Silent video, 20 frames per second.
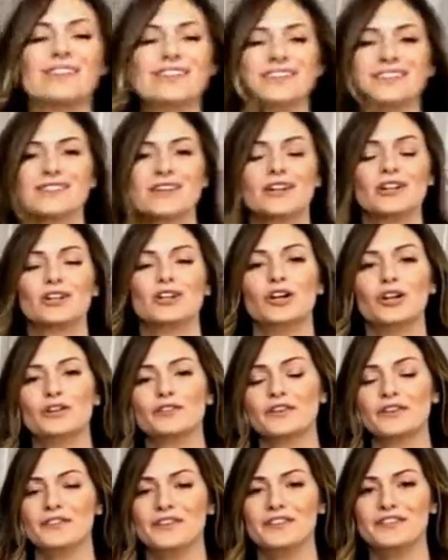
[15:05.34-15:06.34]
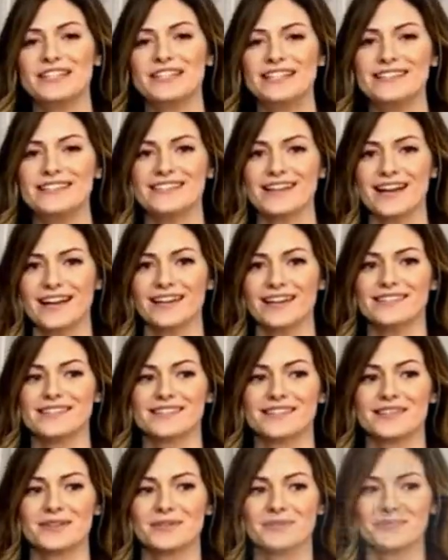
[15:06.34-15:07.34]
this is gonna cook for fifteen
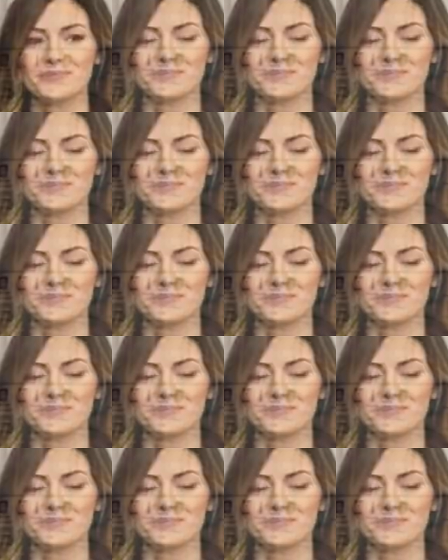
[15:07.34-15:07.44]
seconds.